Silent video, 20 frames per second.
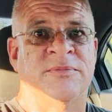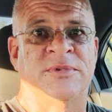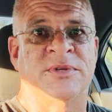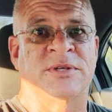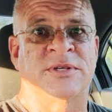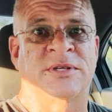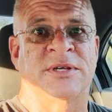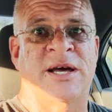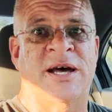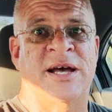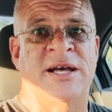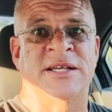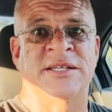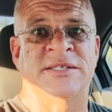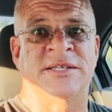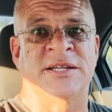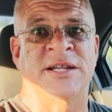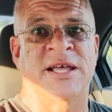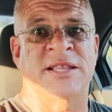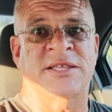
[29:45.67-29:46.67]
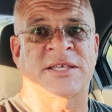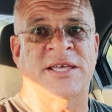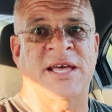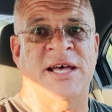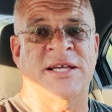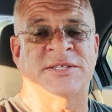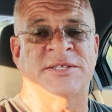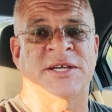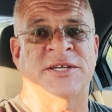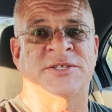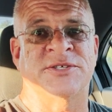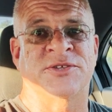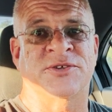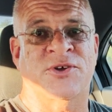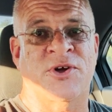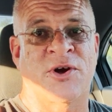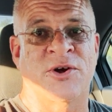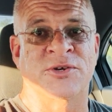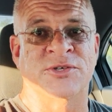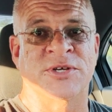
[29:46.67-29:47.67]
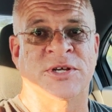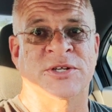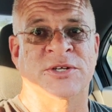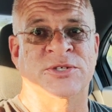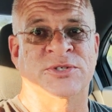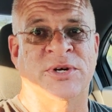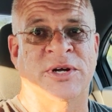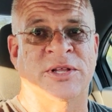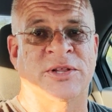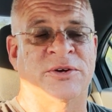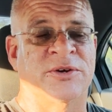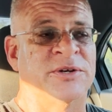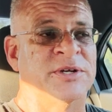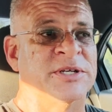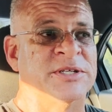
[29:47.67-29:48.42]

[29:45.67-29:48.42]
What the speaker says: the guy sitting at the gas station, the car's on the trailer,